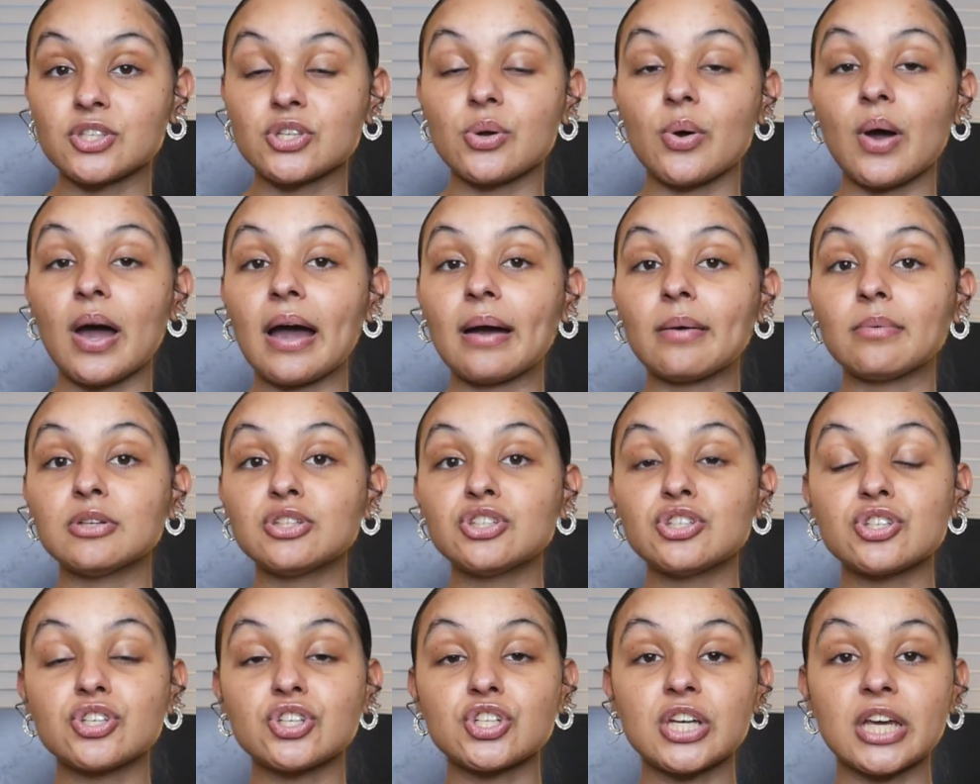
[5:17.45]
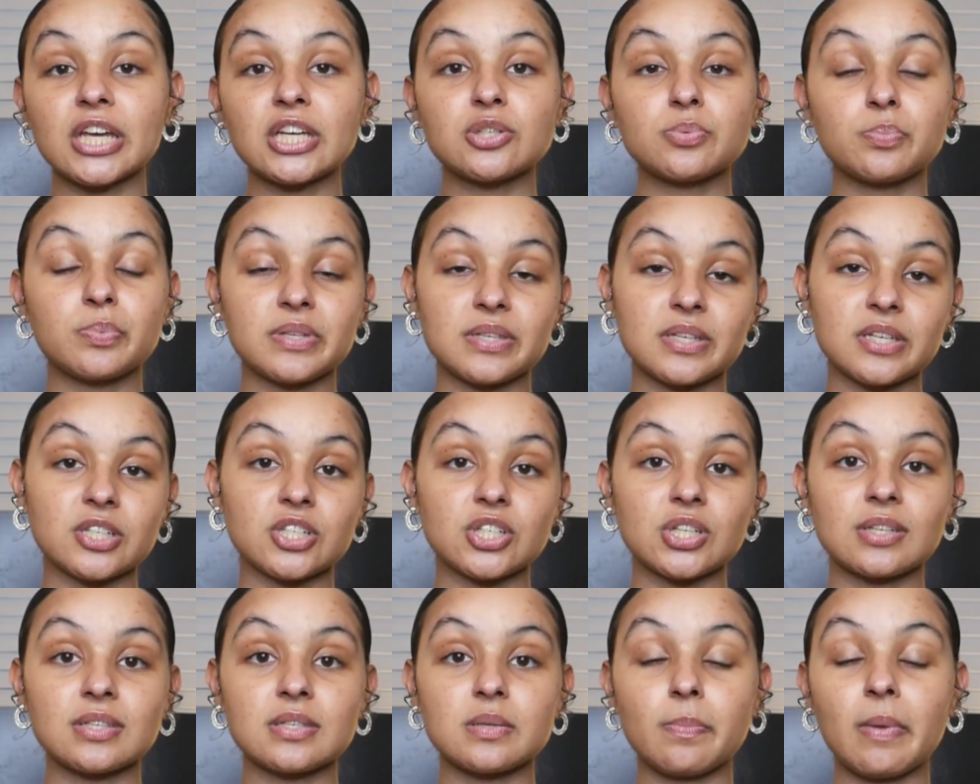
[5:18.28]
So I would just change
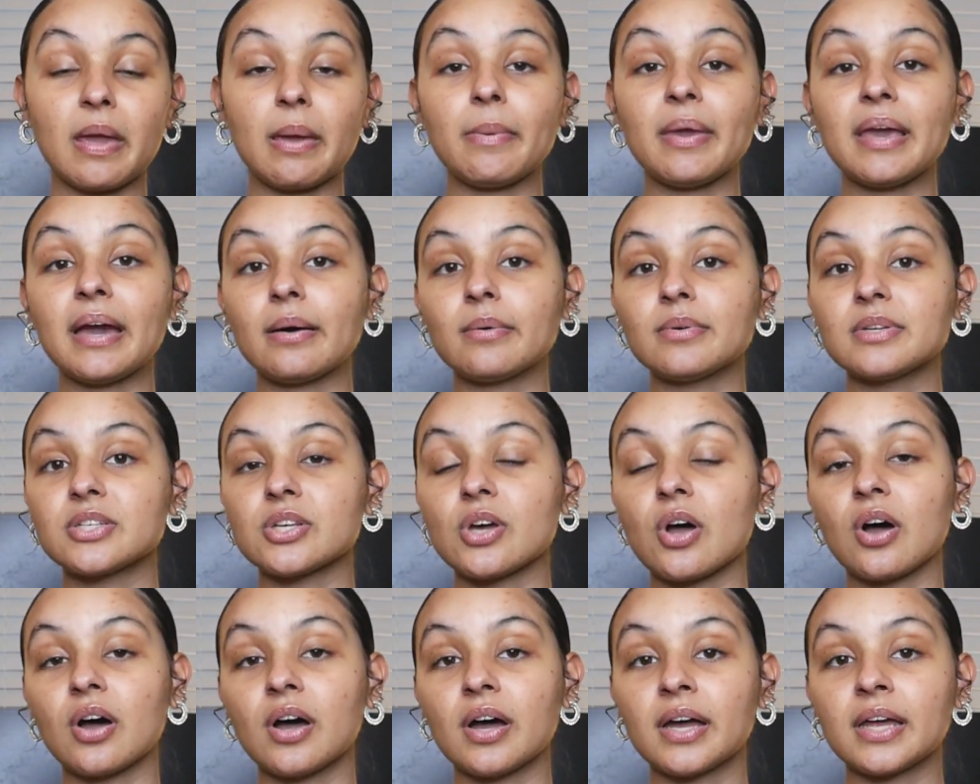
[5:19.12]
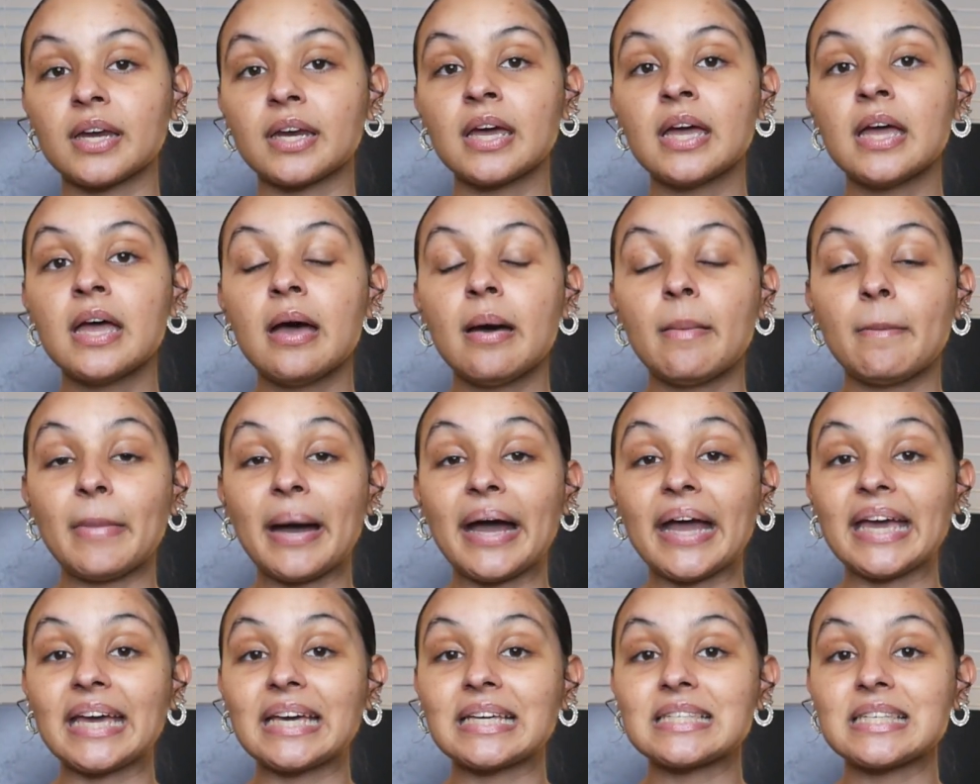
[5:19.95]
positions. Maybe I was on my
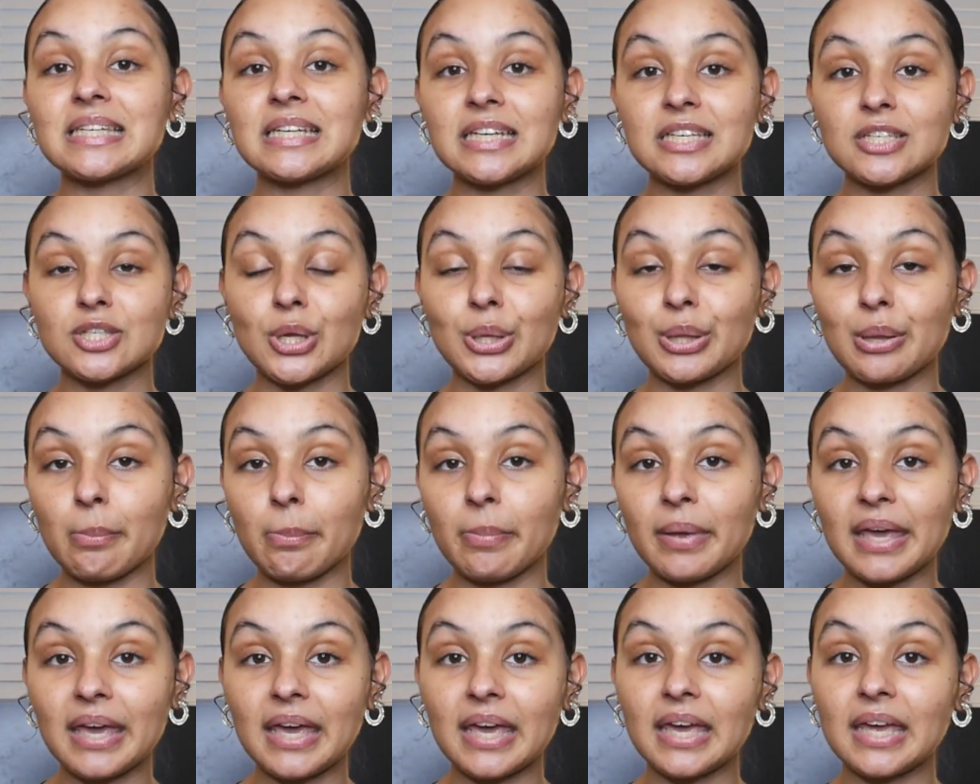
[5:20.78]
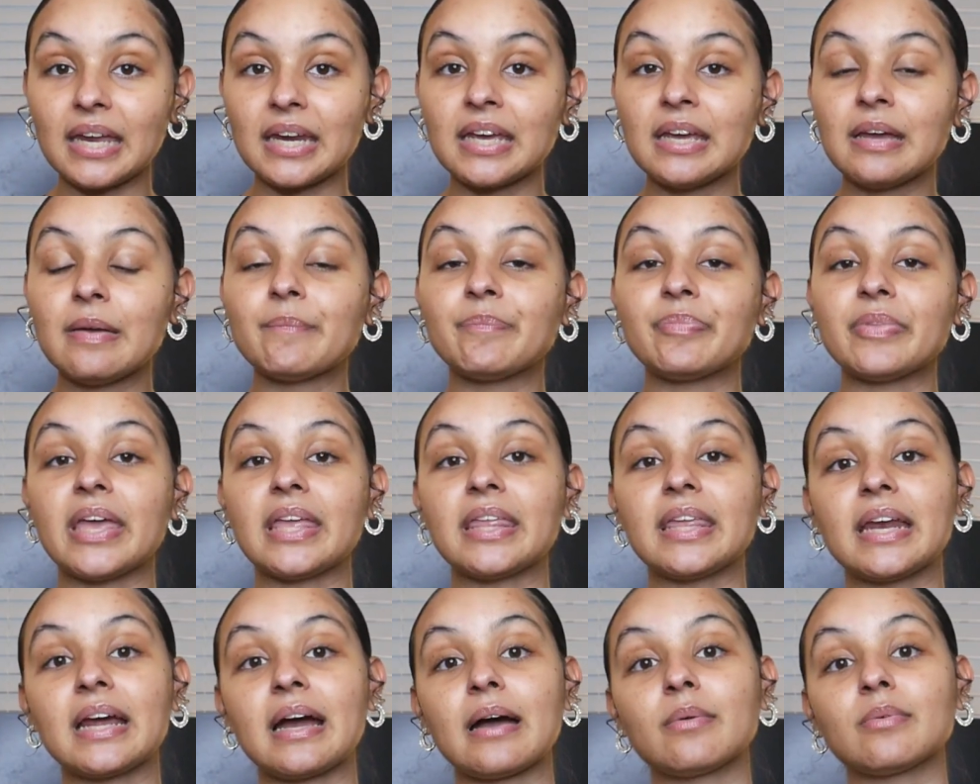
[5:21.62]
hands and knees on the bed,
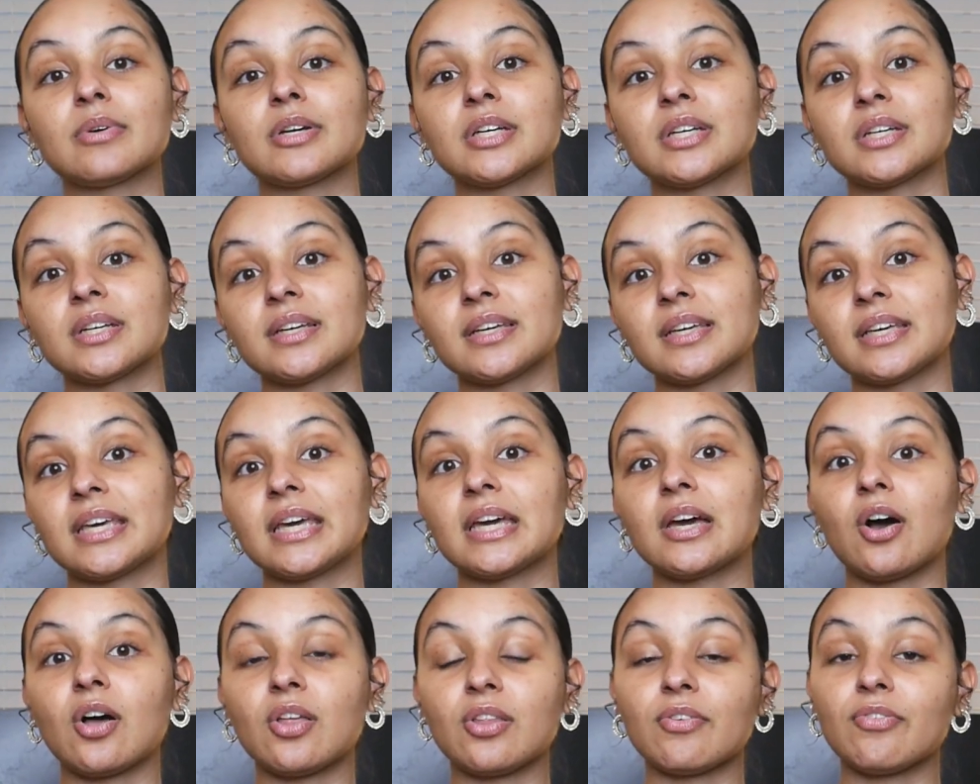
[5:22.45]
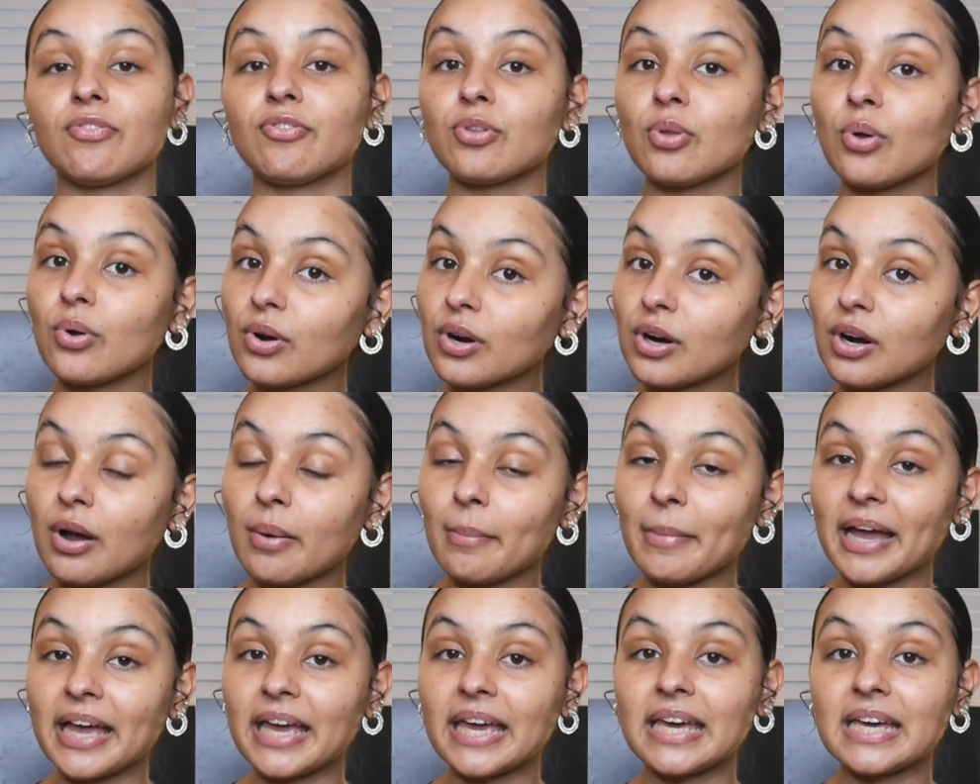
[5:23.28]
and then I would get on the floor on
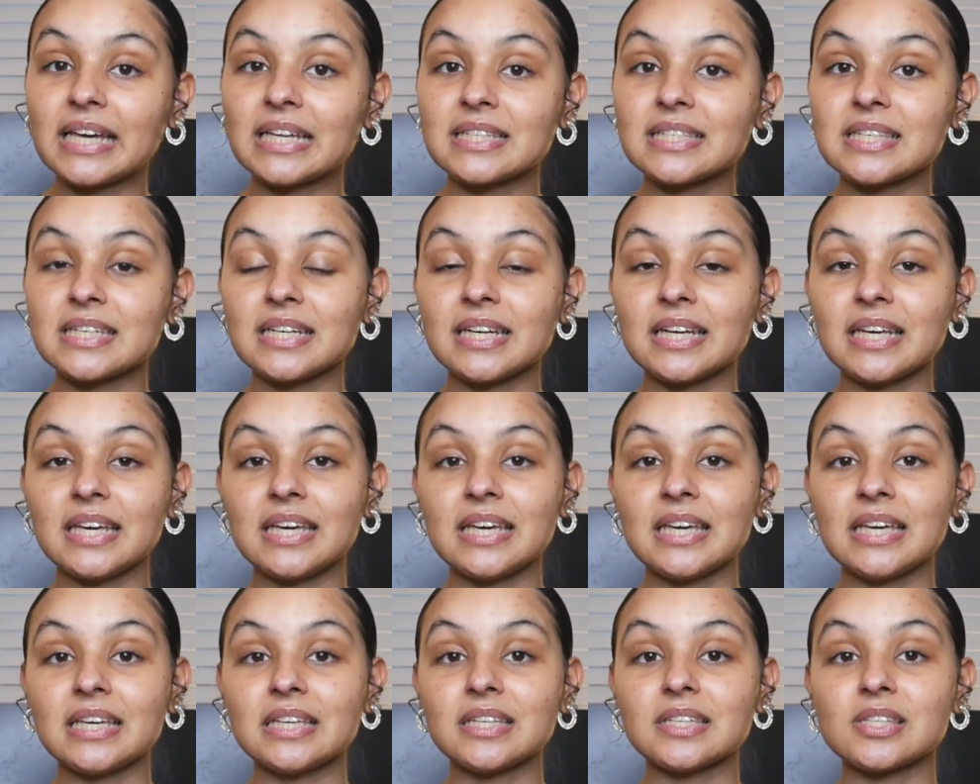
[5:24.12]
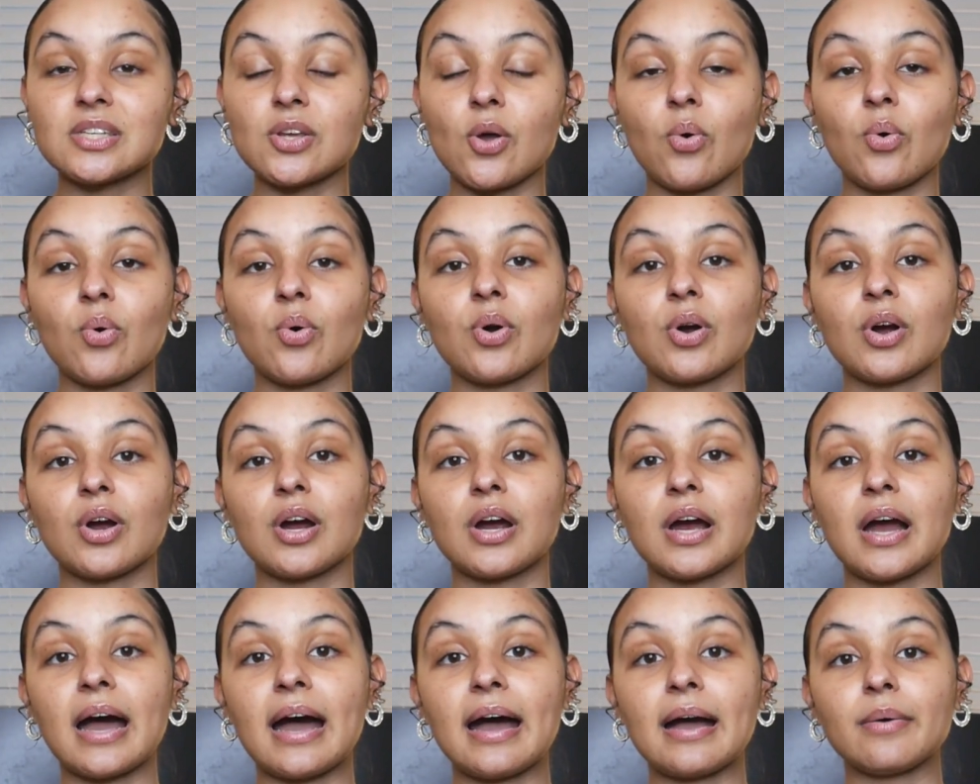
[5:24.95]
my hands and knees,
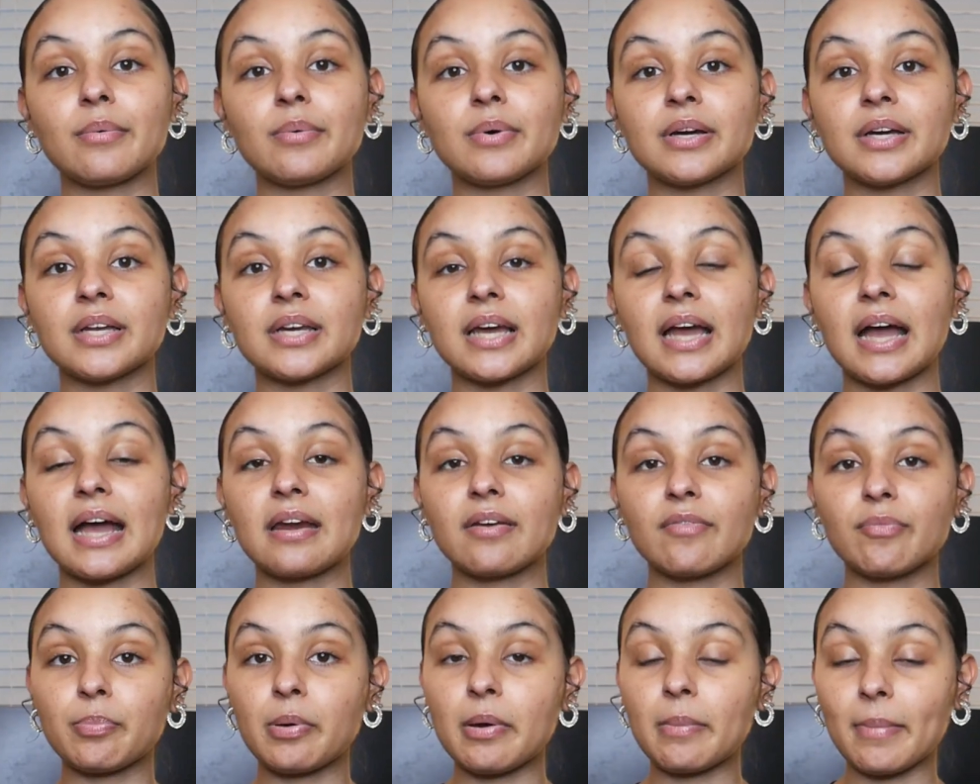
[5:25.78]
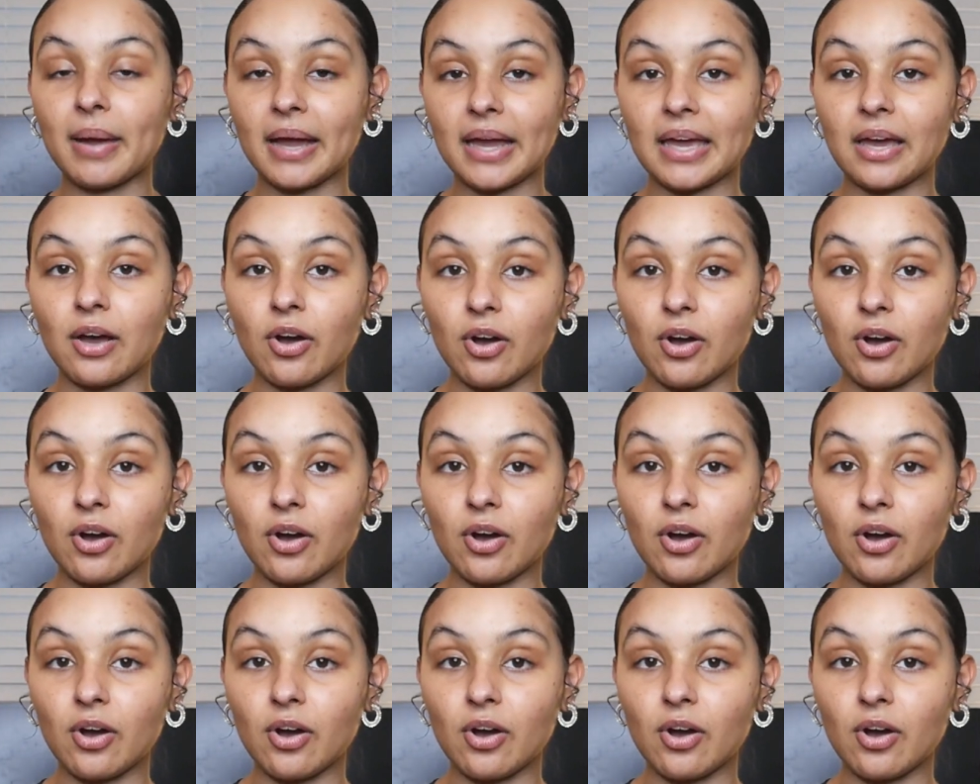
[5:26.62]
or I would kind of put my